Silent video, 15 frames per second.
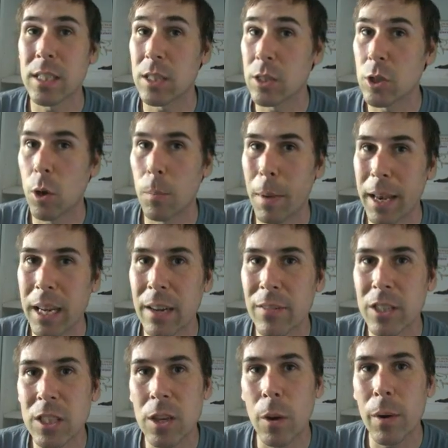that so many of
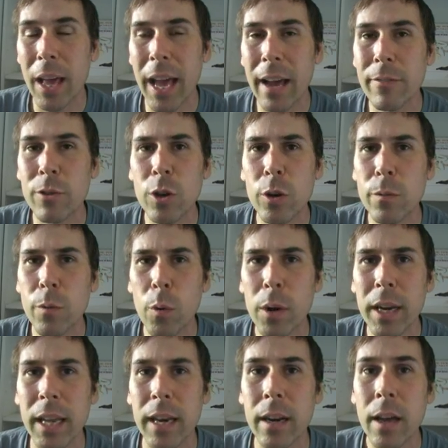us don't have could
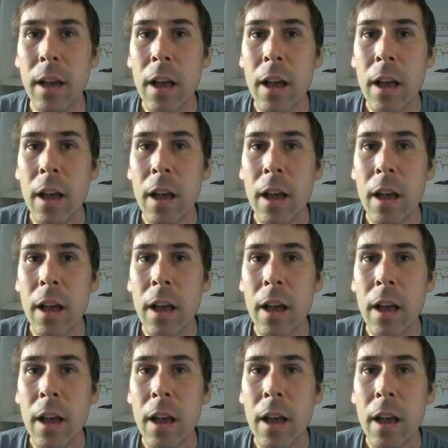afford it.